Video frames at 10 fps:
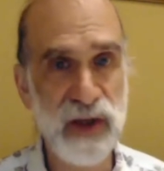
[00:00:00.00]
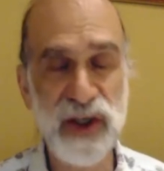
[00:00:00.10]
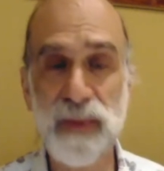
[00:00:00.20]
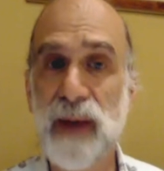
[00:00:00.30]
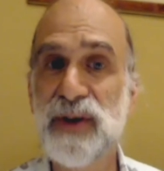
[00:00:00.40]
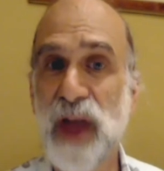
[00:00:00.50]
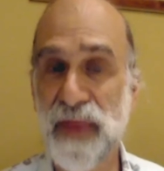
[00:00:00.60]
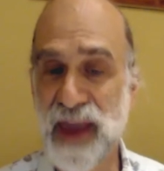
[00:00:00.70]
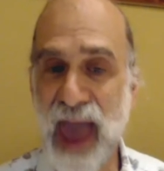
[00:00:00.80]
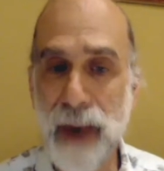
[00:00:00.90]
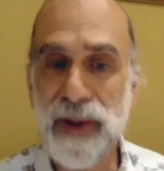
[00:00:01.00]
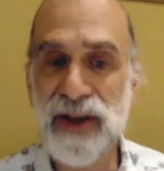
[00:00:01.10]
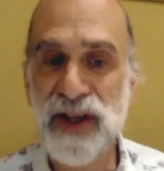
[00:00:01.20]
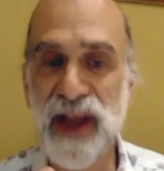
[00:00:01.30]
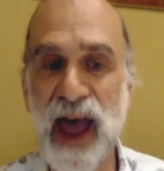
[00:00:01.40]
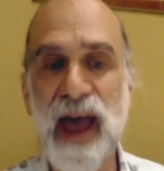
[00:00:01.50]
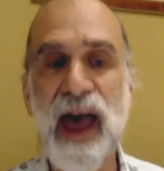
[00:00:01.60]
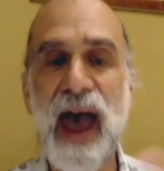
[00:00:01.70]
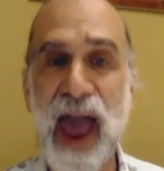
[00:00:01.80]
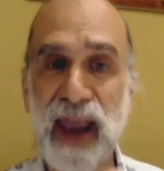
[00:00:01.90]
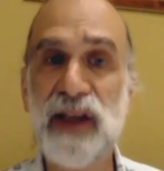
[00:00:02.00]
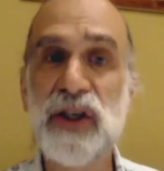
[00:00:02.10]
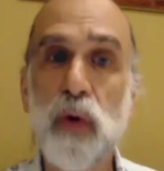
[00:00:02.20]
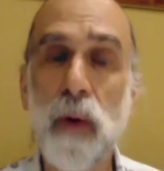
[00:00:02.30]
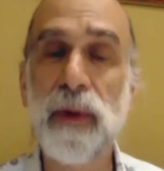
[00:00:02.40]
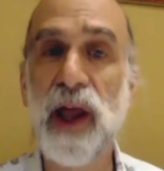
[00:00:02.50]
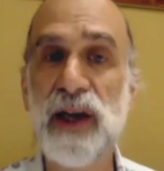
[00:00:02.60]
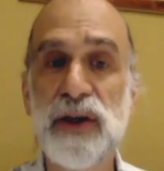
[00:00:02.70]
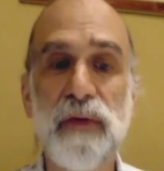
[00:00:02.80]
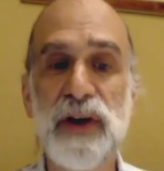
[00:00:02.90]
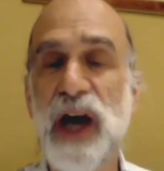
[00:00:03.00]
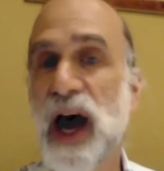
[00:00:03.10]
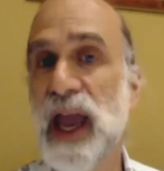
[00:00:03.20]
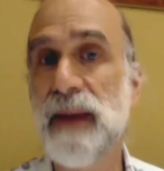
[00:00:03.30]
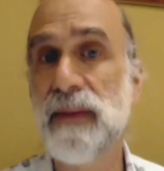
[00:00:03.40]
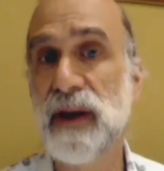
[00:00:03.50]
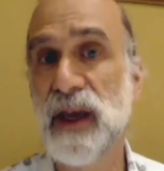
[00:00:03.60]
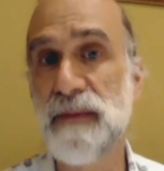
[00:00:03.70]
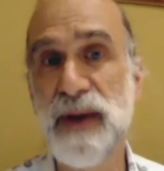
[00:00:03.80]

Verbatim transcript: Sometimes nothing happens and the that gets normalized over time, it